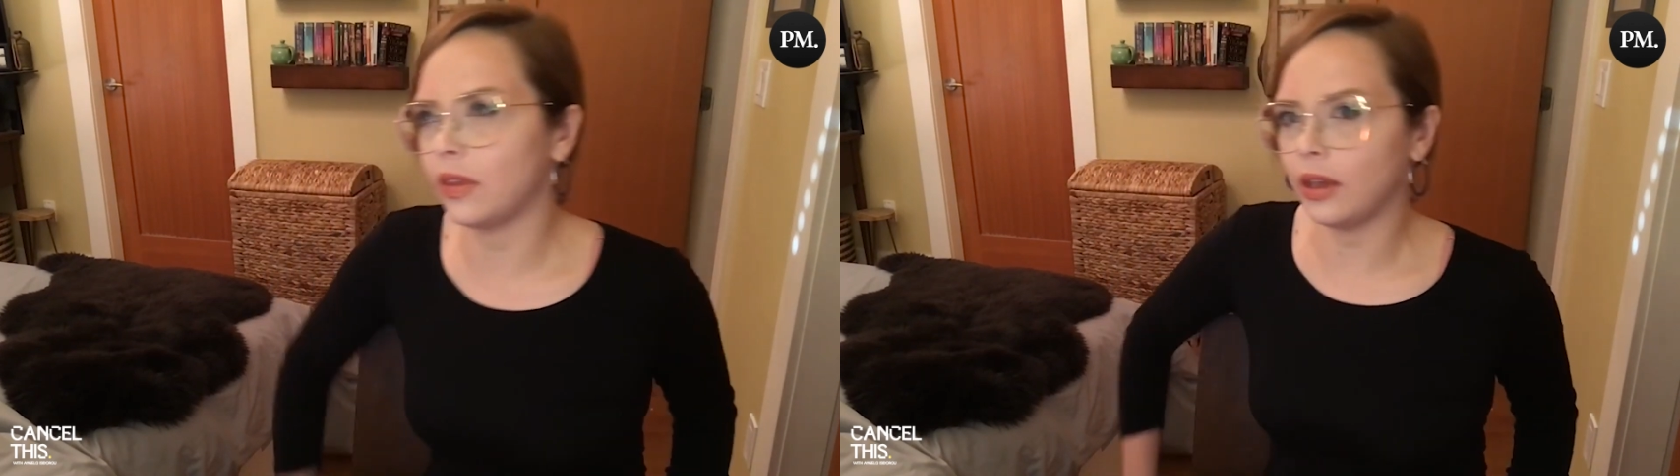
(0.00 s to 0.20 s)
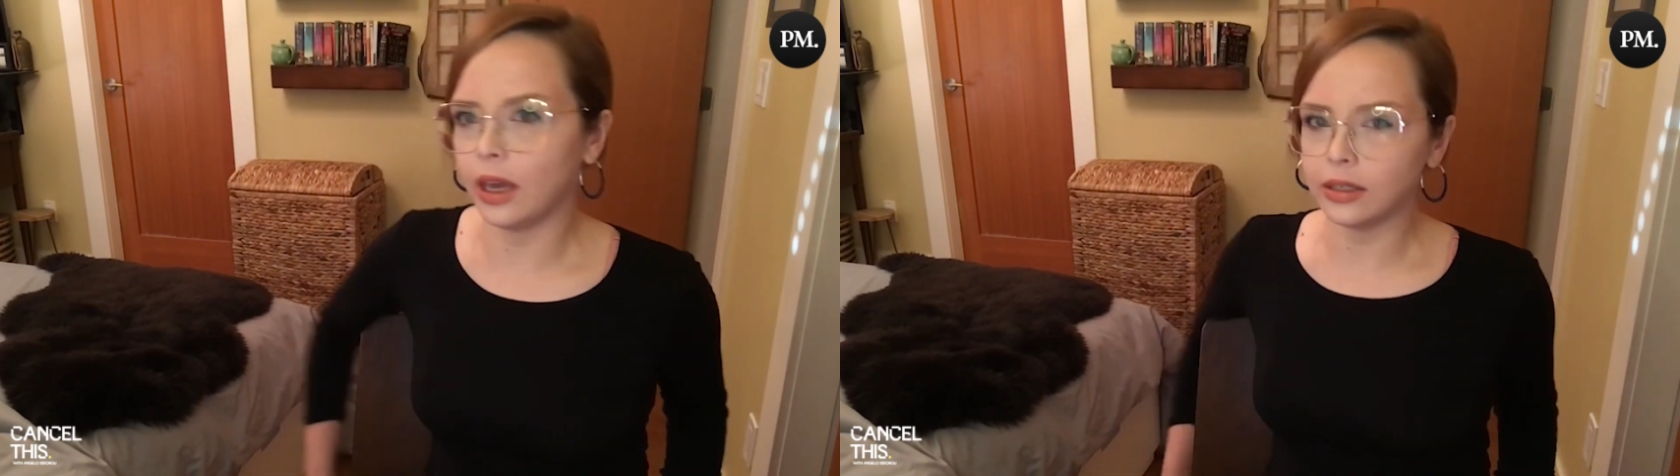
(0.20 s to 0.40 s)

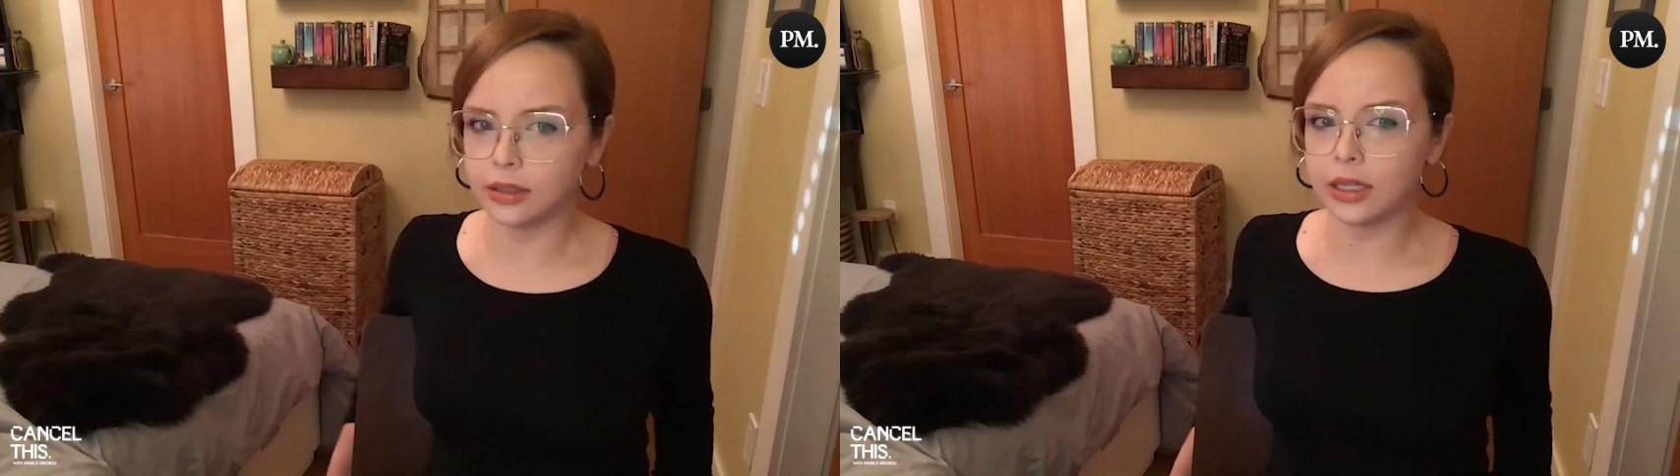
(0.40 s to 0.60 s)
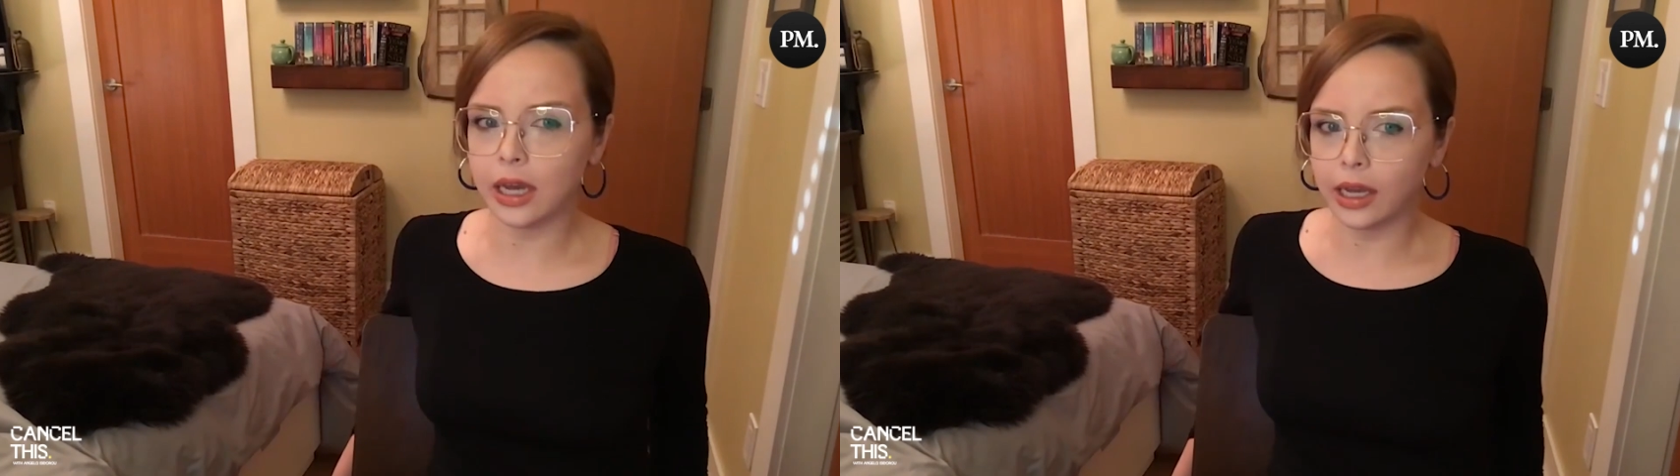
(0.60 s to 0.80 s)
like
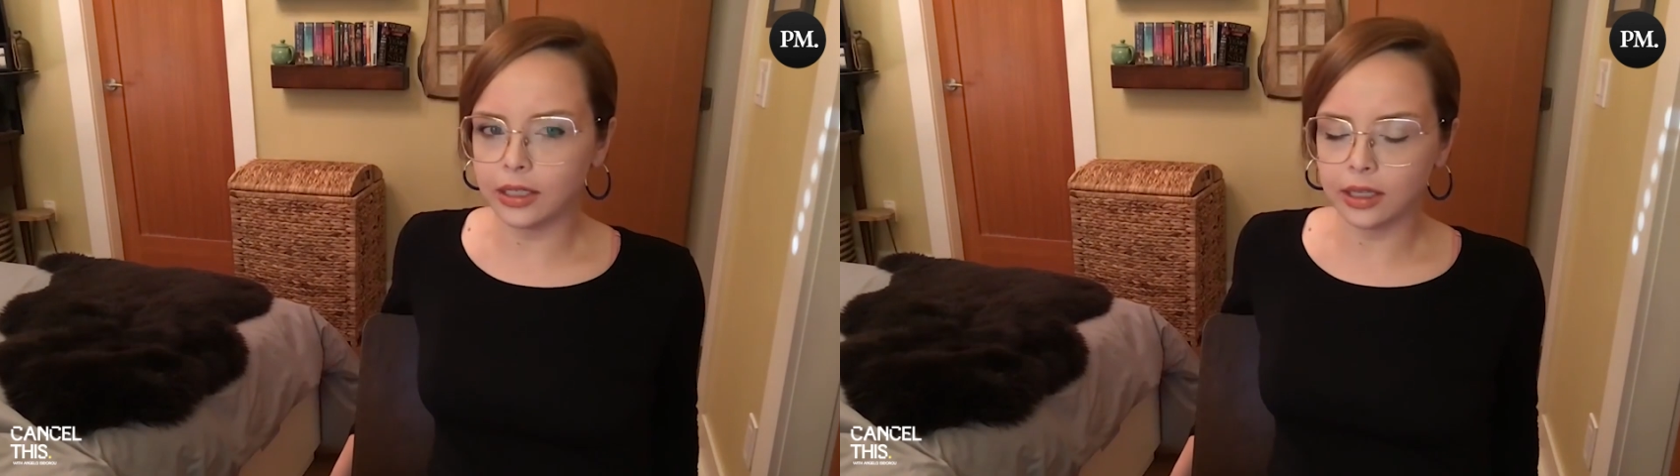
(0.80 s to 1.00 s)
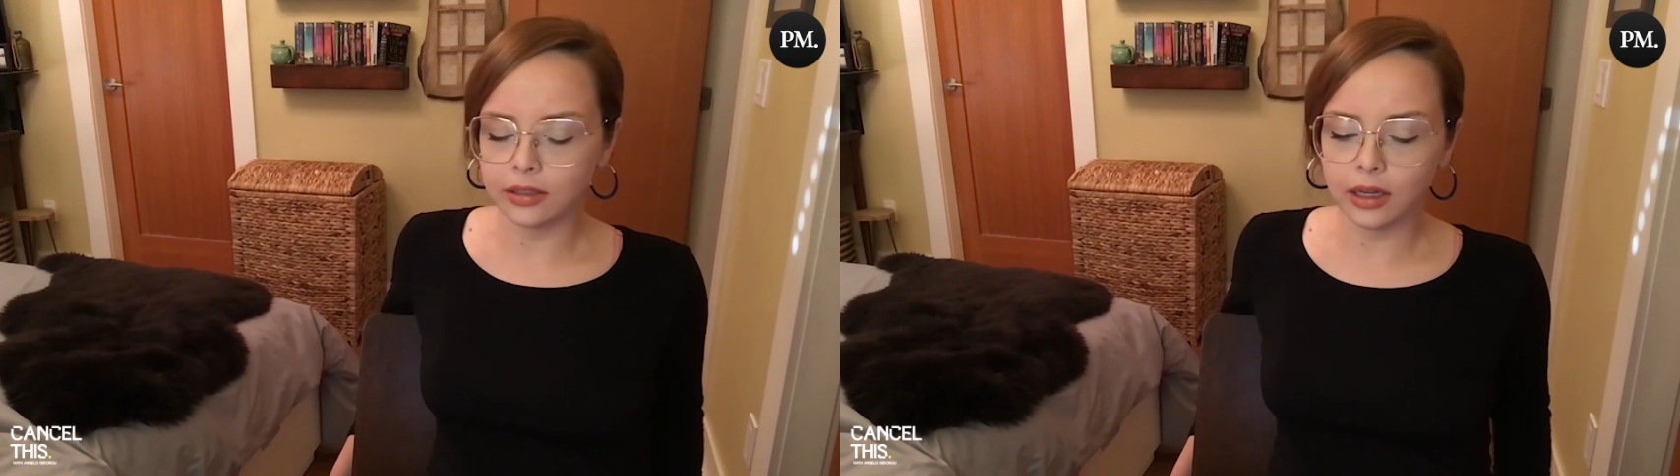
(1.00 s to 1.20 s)
STI
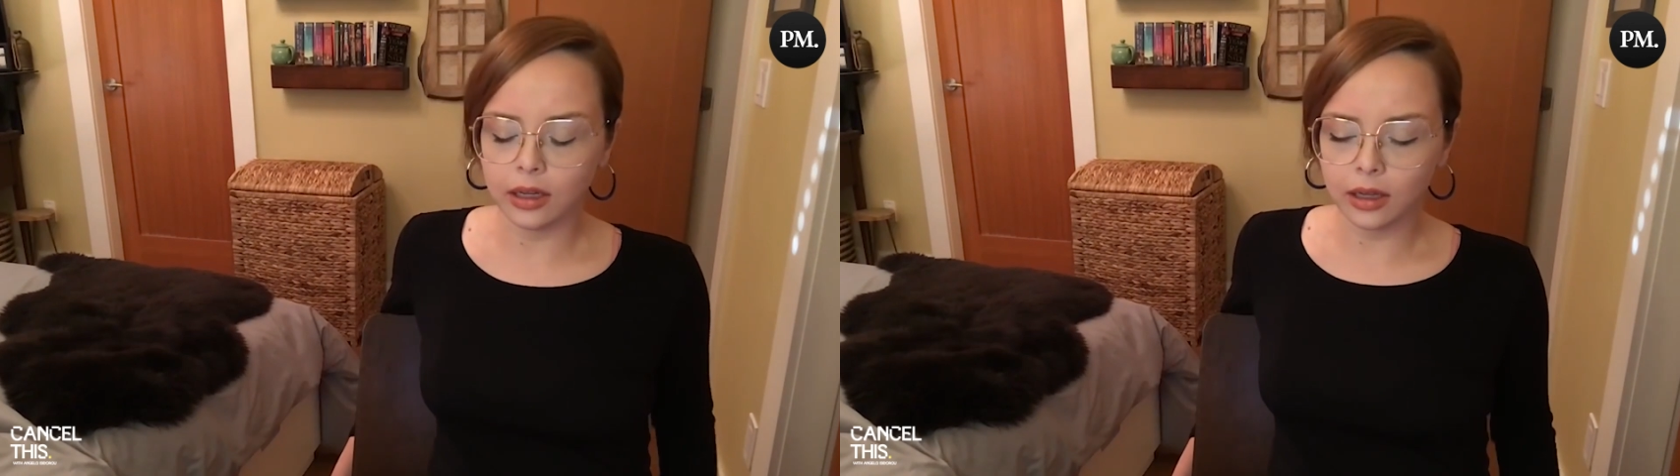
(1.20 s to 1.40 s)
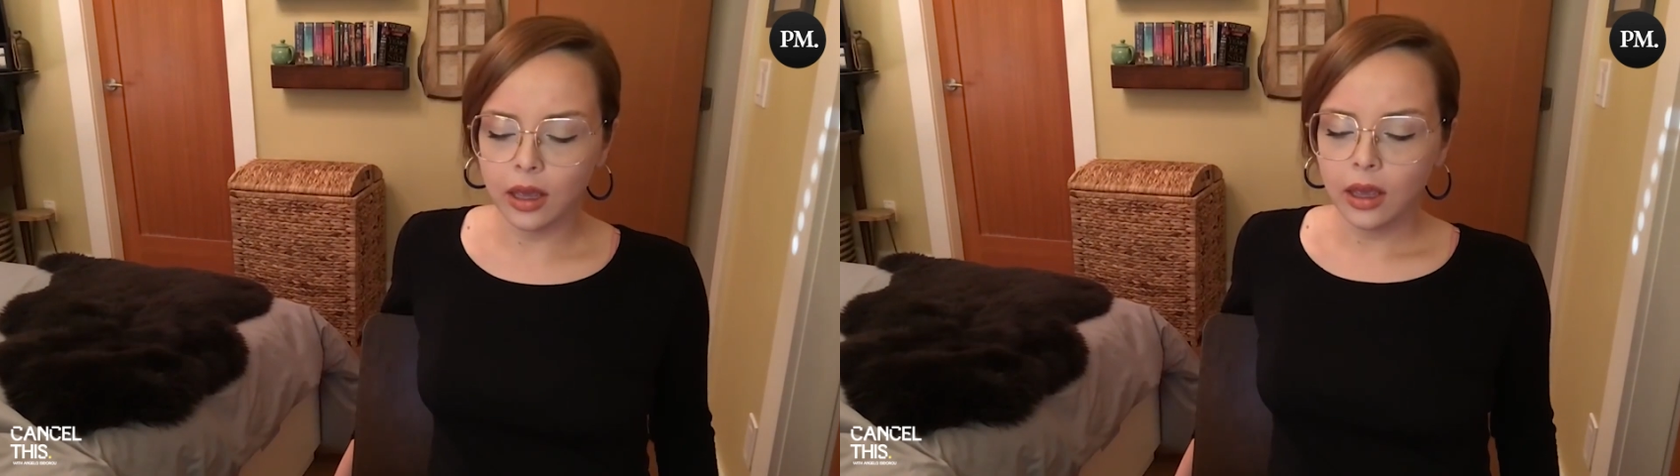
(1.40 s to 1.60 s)
testing,